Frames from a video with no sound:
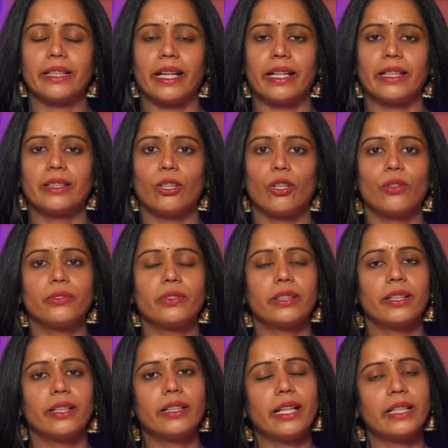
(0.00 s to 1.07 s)
And after
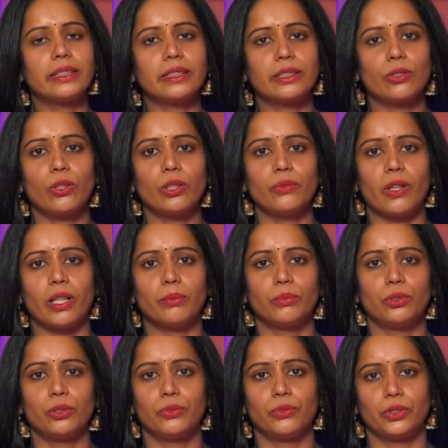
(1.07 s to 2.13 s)
that, I just got one
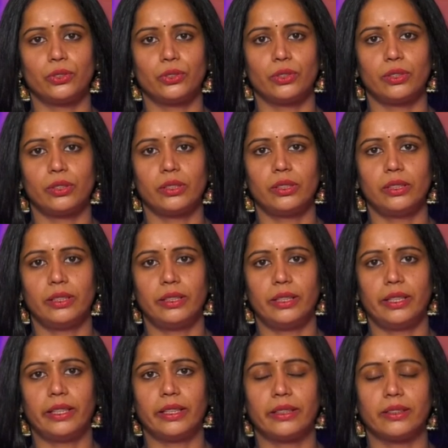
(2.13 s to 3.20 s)
more visual,
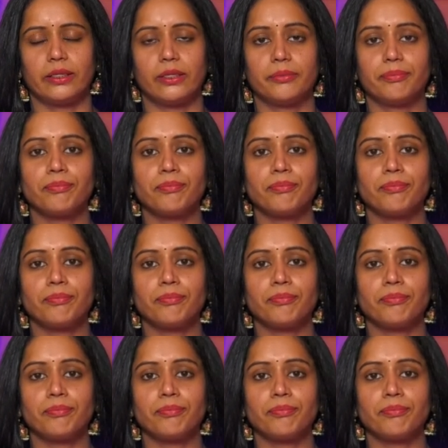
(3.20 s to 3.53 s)
like,